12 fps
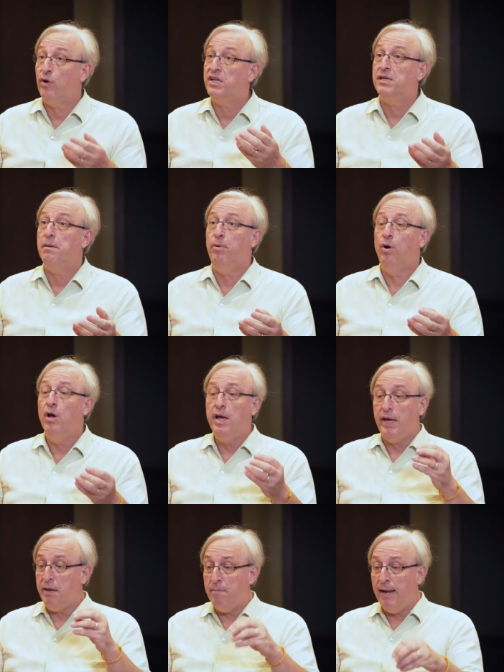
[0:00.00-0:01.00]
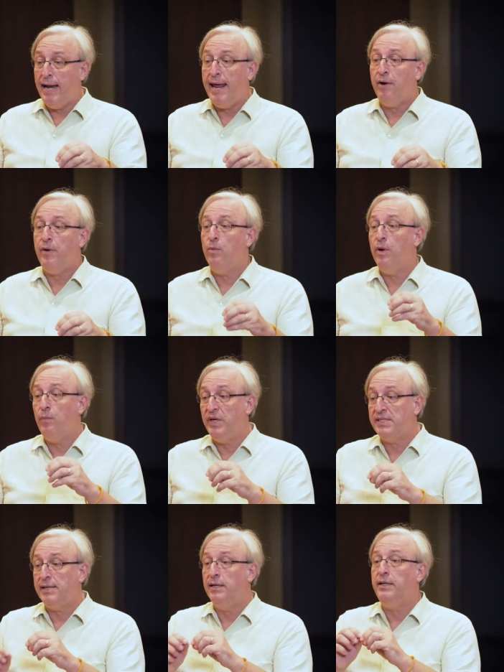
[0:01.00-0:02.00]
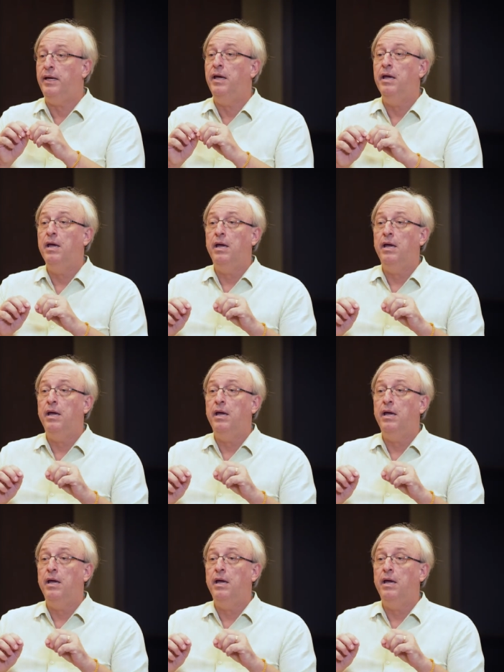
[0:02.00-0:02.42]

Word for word: example, in malaria, when we study